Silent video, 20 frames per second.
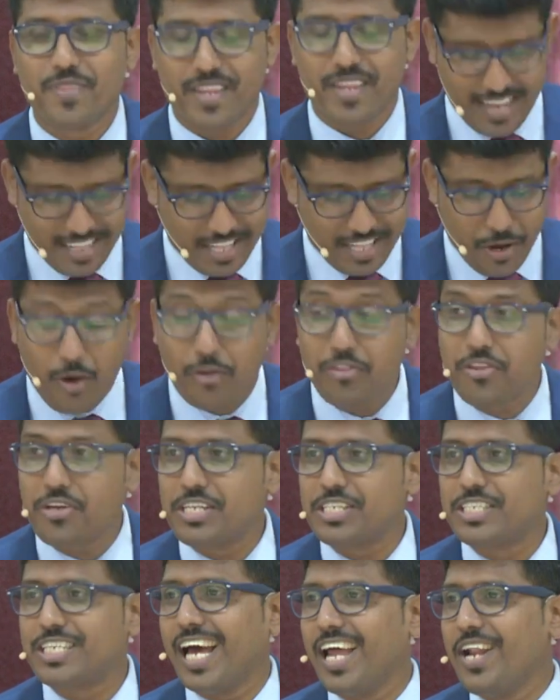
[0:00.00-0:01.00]
And the author
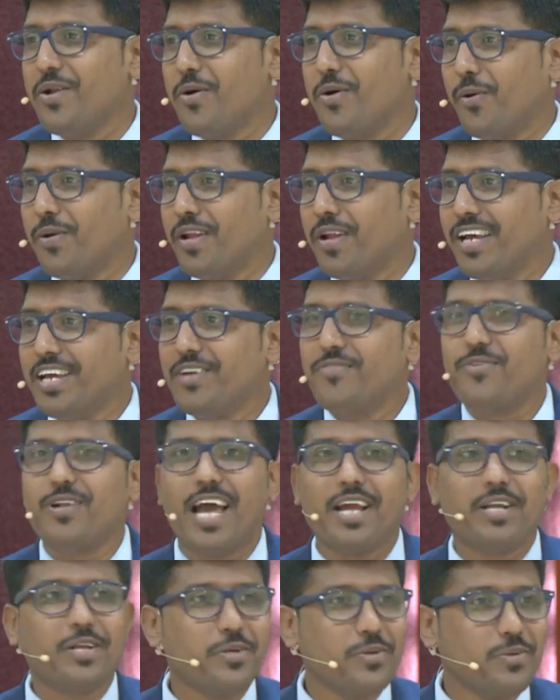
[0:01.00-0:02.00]
is unknown. If you'd
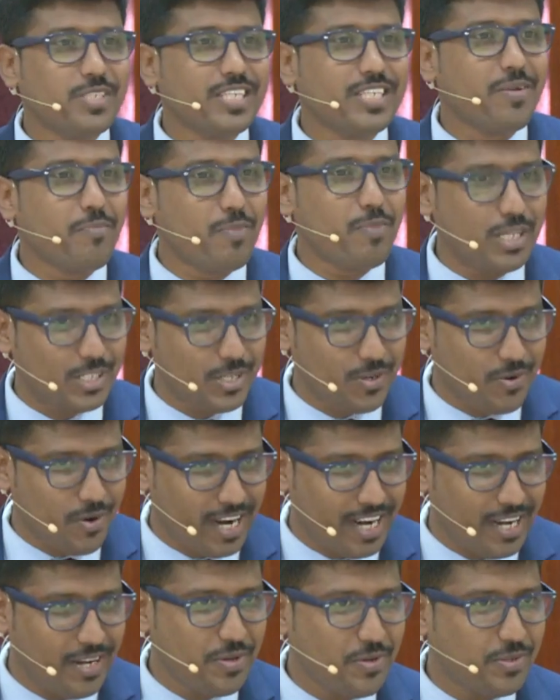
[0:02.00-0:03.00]
like to use it, please do go
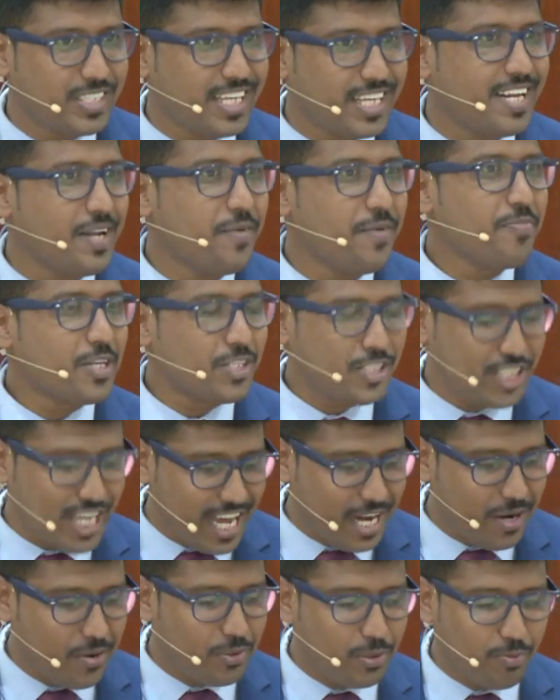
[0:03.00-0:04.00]
ahead and use it. Share
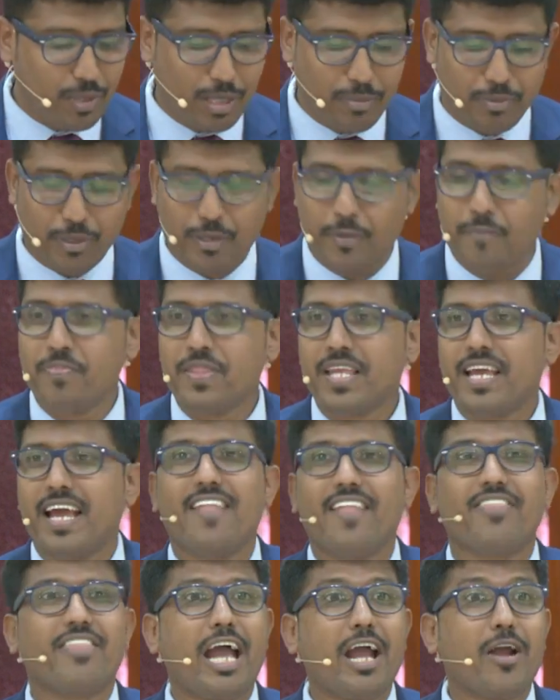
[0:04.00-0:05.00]
it with people
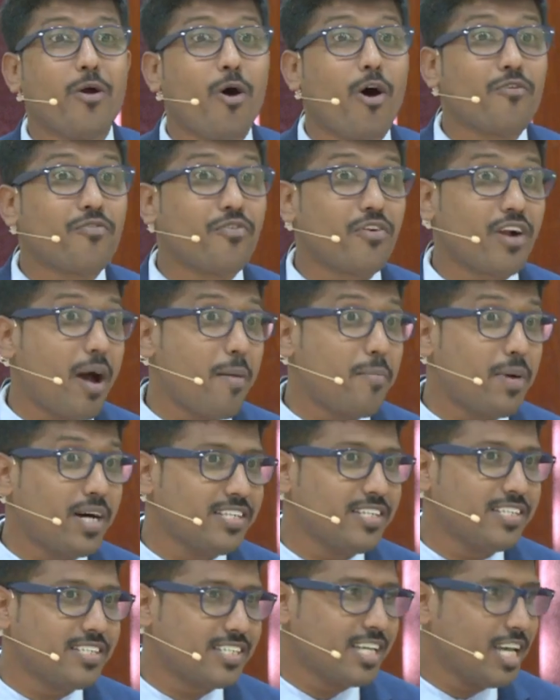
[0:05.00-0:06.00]
and thank God for our
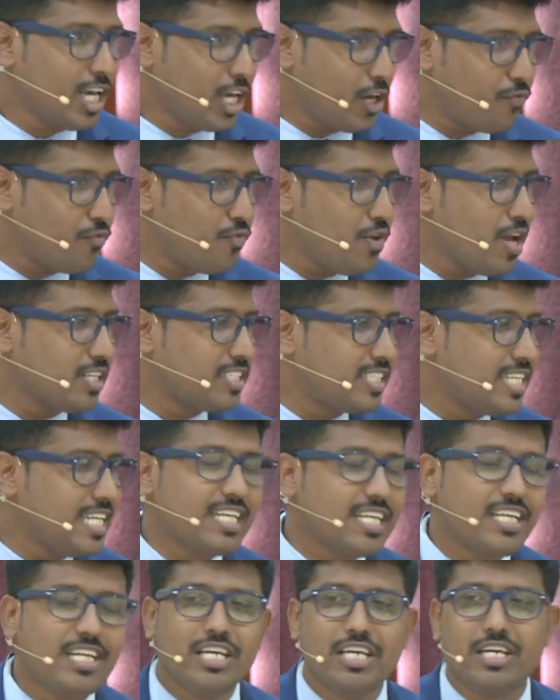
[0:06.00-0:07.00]
mothers. If we are
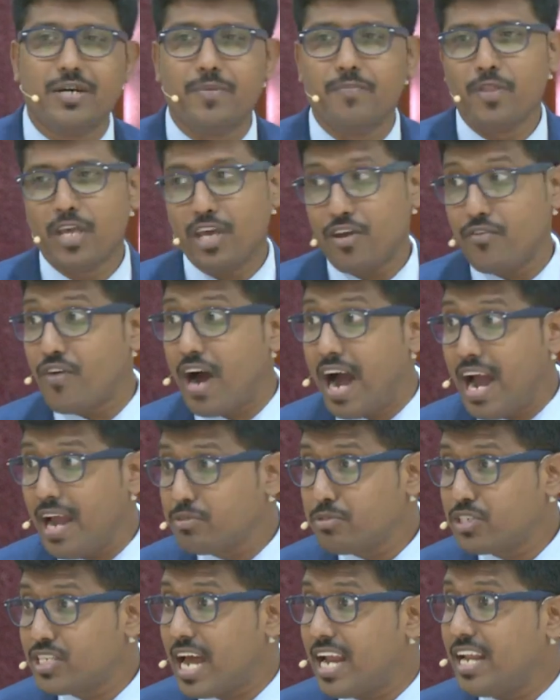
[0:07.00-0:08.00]
seated here, if I'm
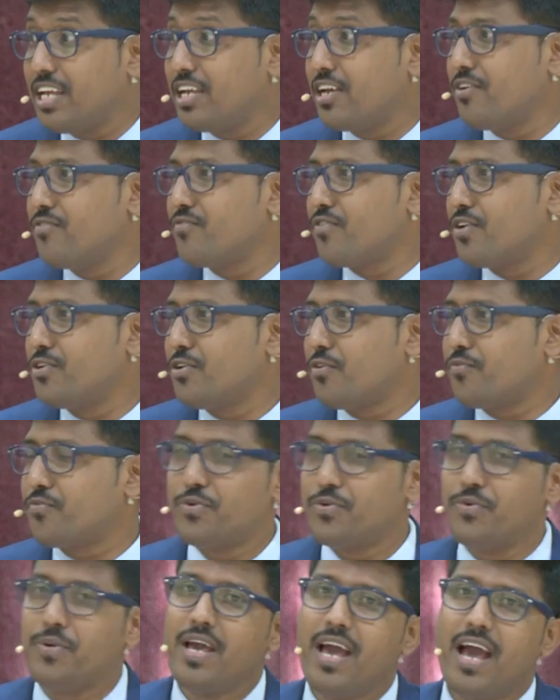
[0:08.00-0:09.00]
standing here in front of
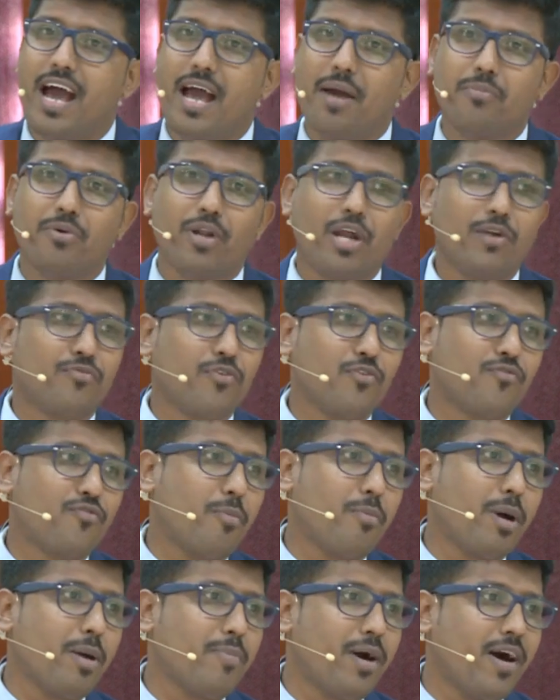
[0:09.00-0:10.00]
you, I'm grateful for
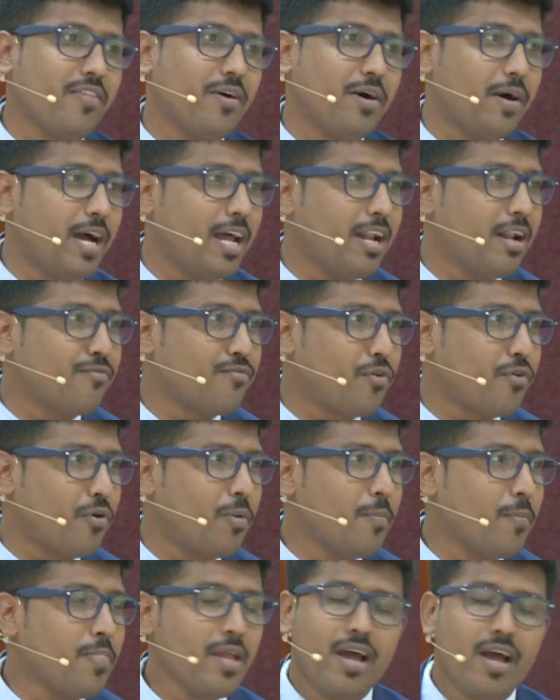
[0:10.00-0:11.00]
my mother and
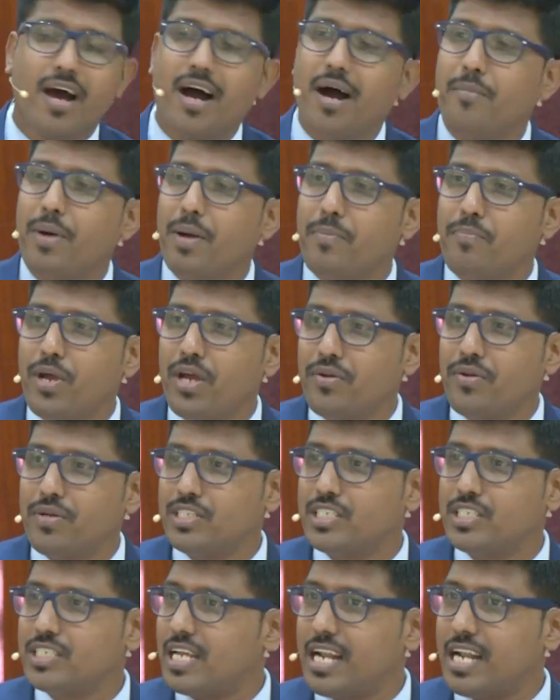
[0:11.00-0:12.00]
for my
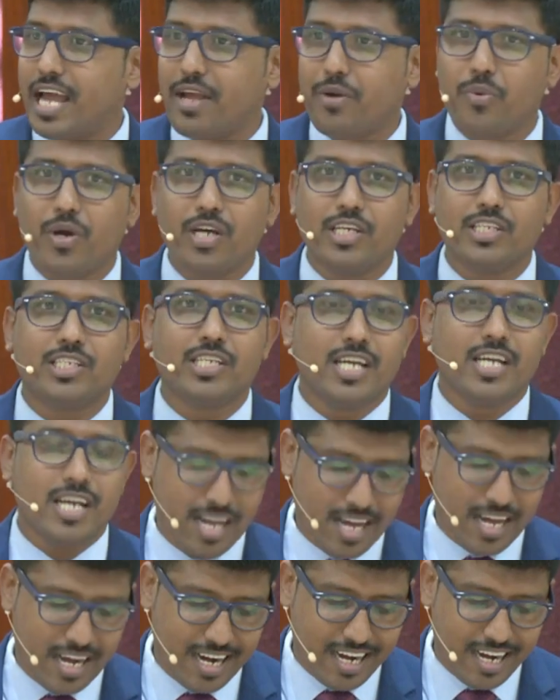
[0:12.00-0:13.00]
parents. And likewise,
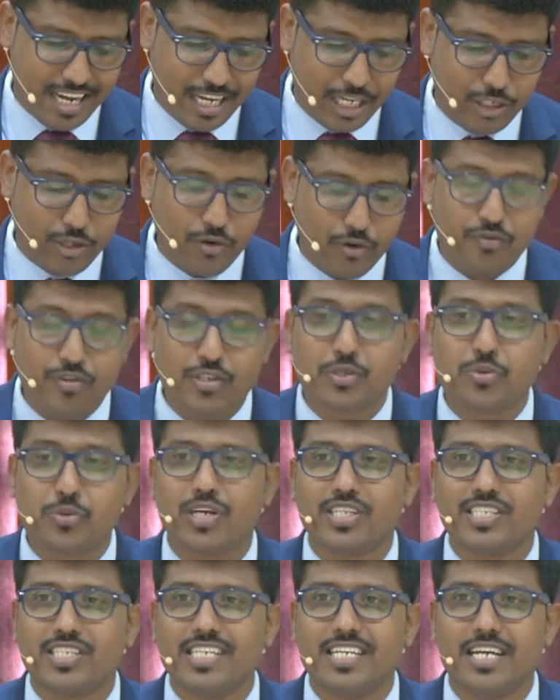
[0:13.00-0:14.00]
each of us who are
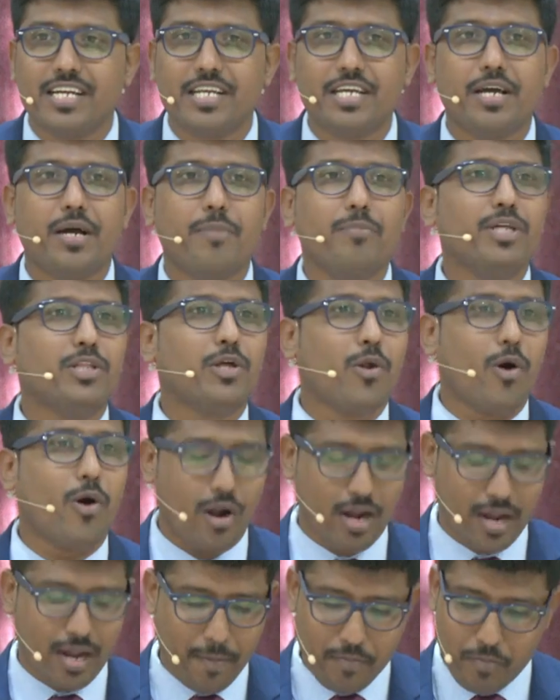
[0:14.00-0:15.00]
seated here, may the
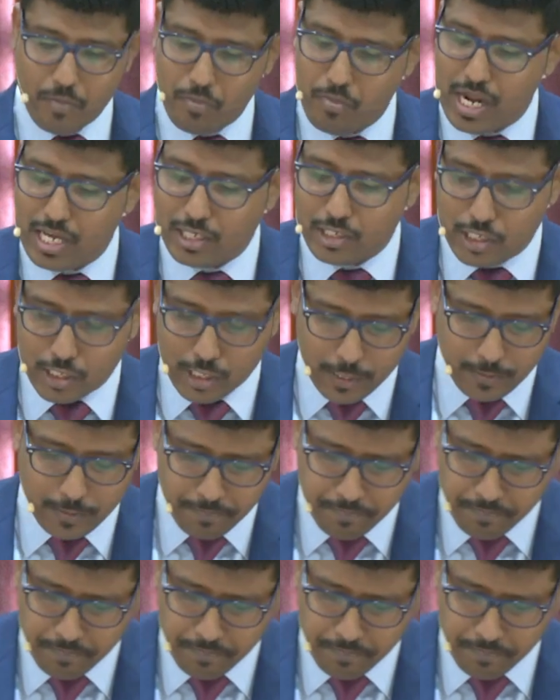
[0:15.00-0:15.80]
Lord bless us.